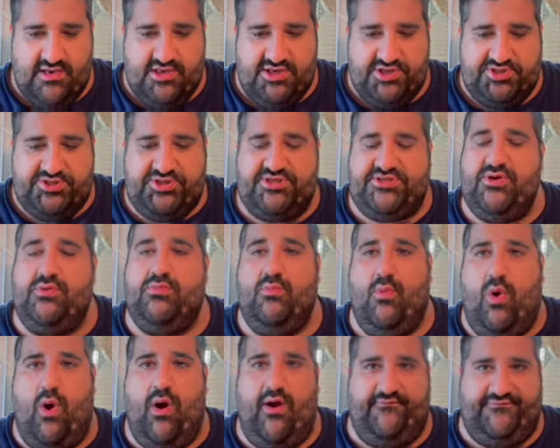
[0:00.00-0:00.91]
should do
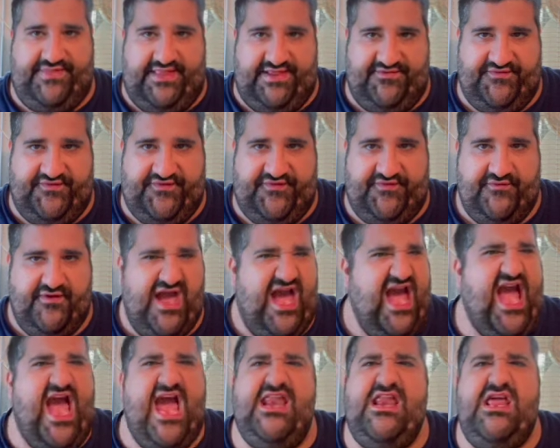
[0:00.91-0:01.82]
more of this.
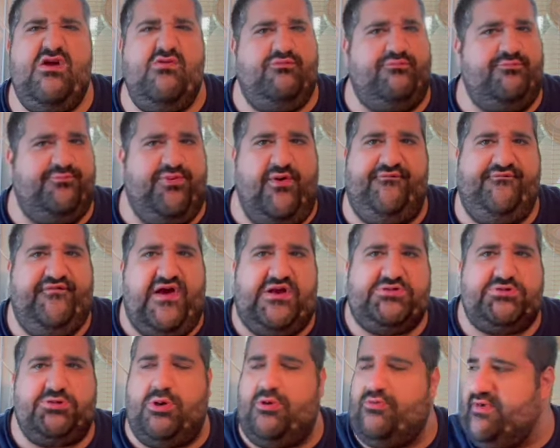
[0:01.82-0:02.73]
Any
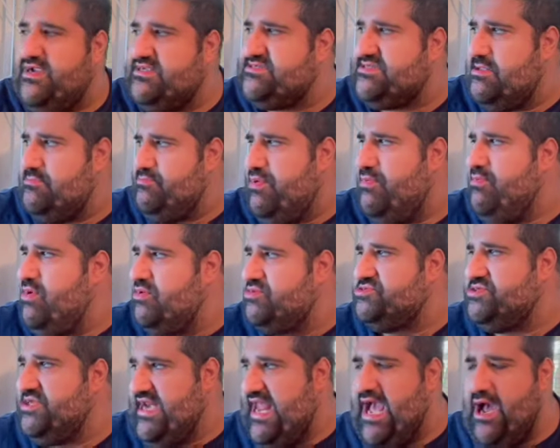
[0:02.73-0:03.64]
professional wrestling
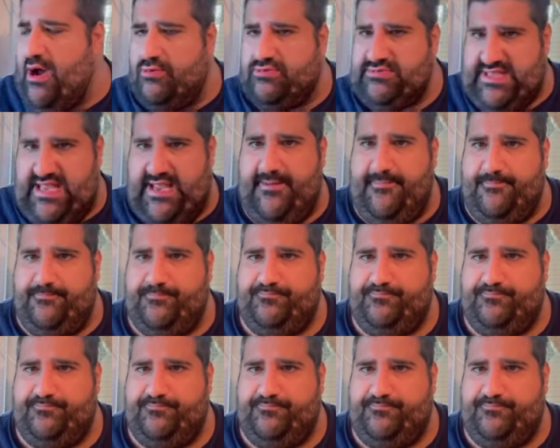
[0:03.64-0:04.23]
promotion out there.